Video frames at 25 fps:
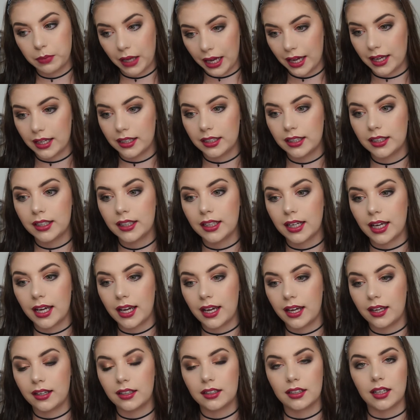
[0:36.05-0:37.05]
palette
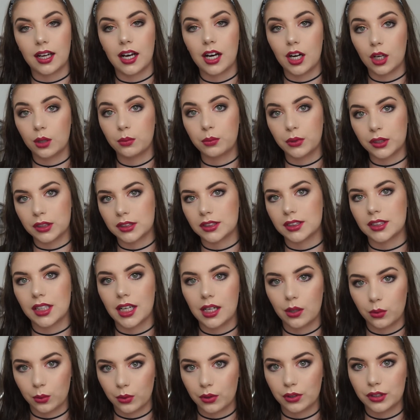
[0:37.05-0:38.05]
and how much
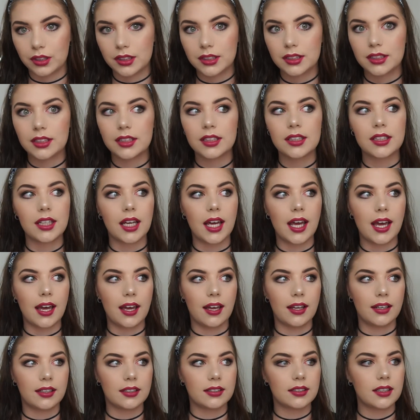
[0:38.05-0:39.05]
I wanted it
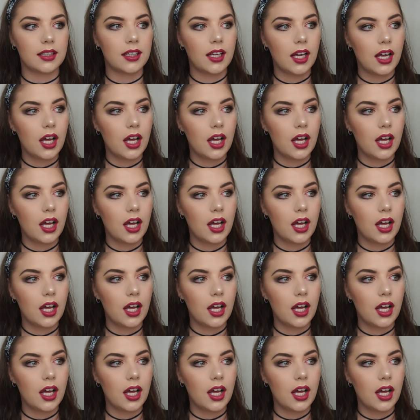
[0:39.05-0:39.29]
and